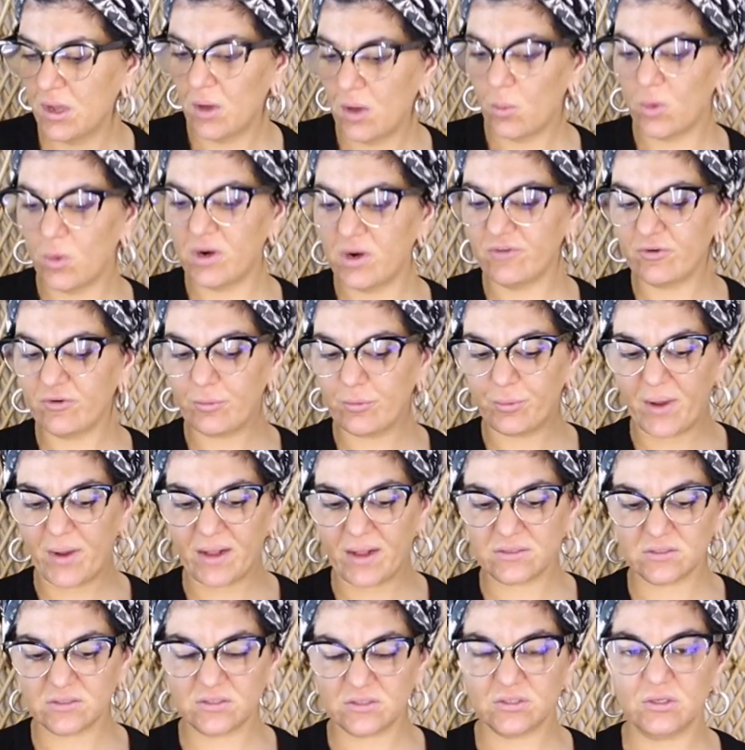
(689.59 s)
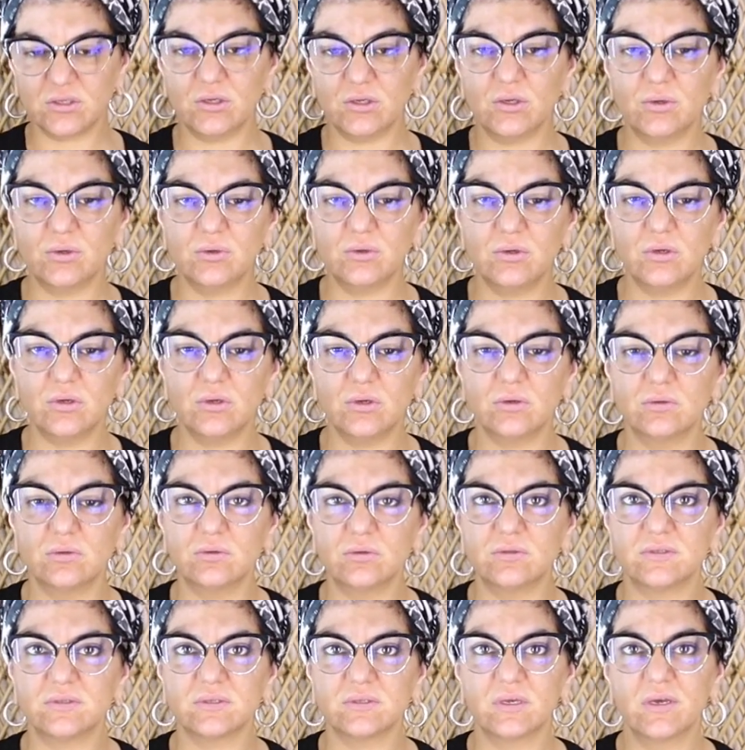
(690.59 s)
whatever practice you
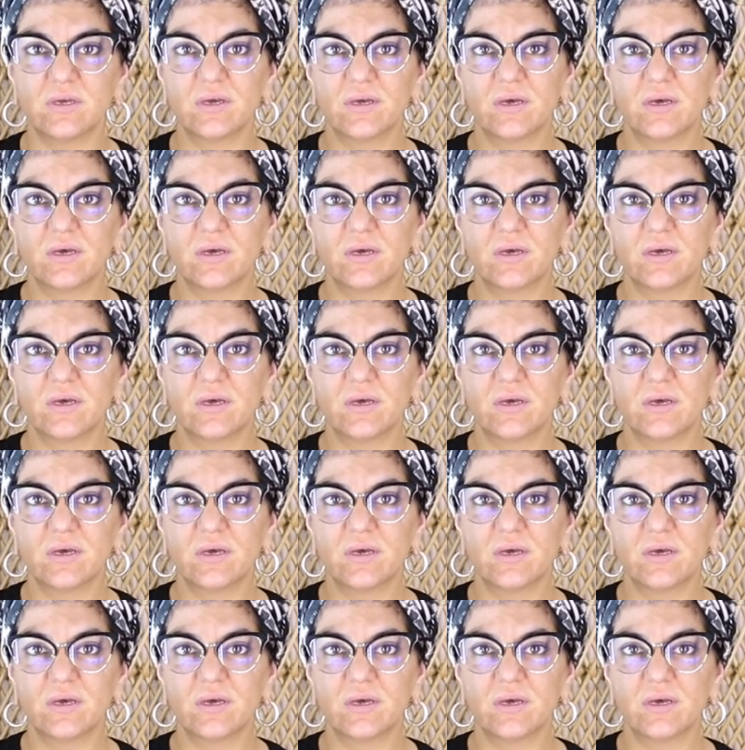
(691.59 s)
use